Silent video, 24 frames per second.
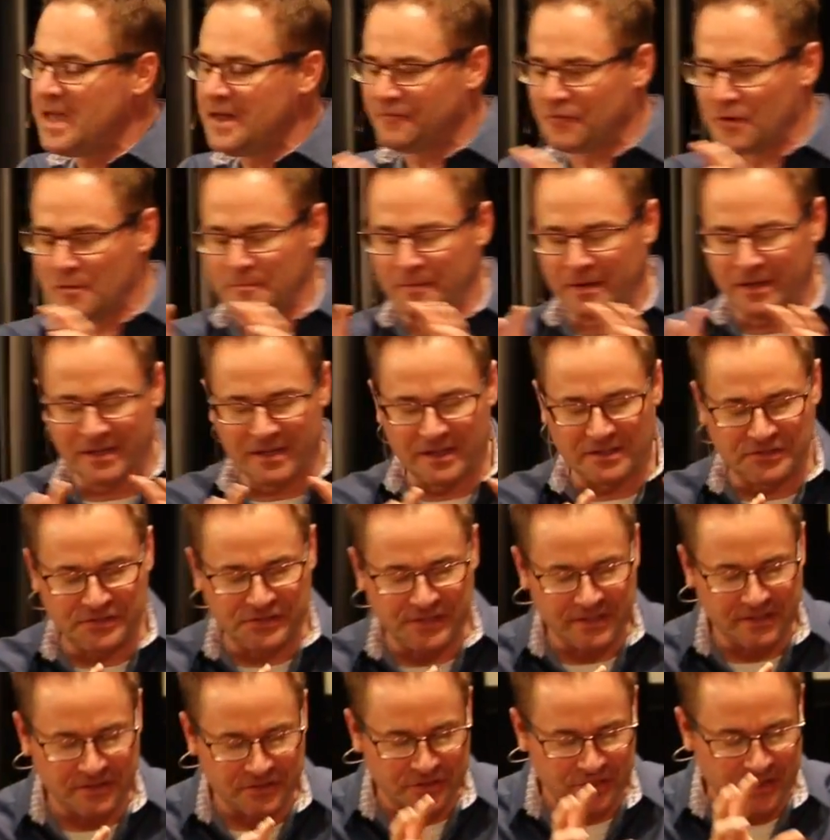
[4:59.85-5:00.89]
from being a
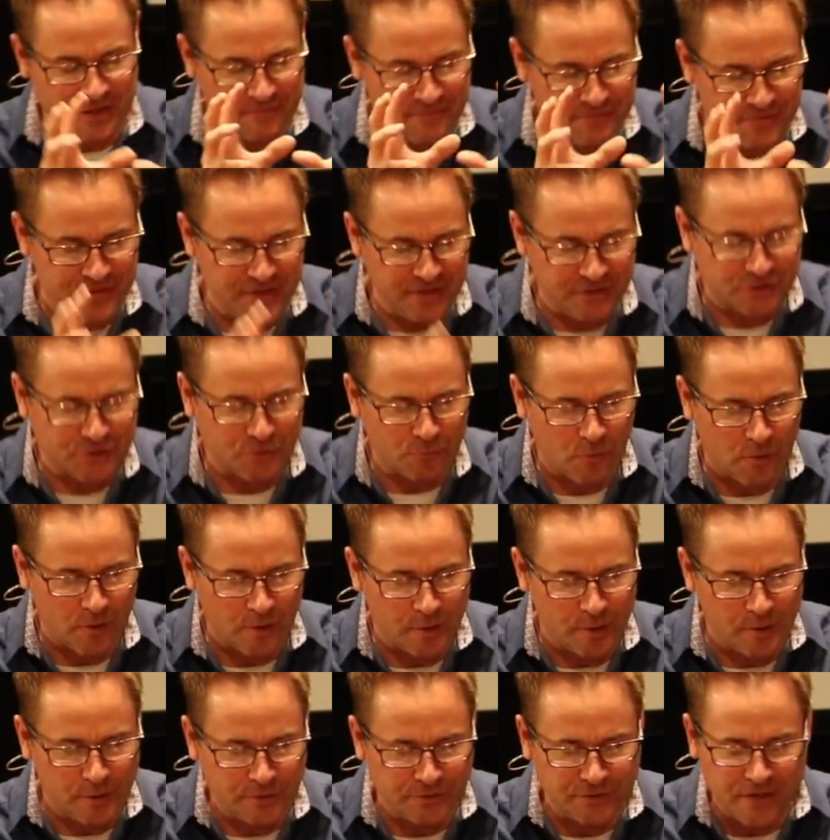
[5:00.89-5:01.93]
citizen of this
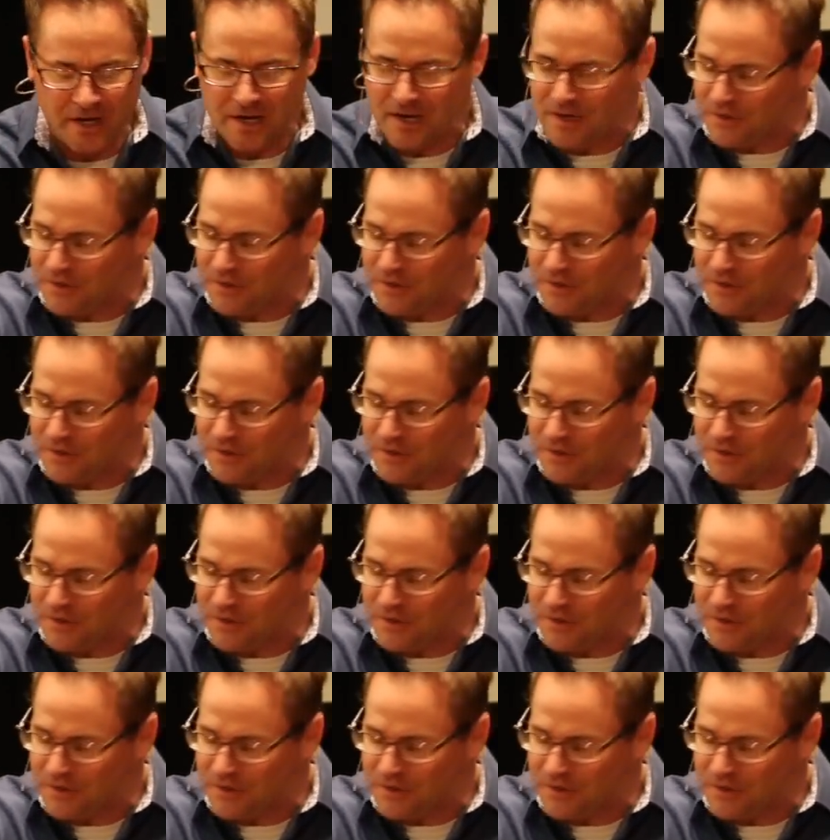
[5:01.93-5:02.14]
world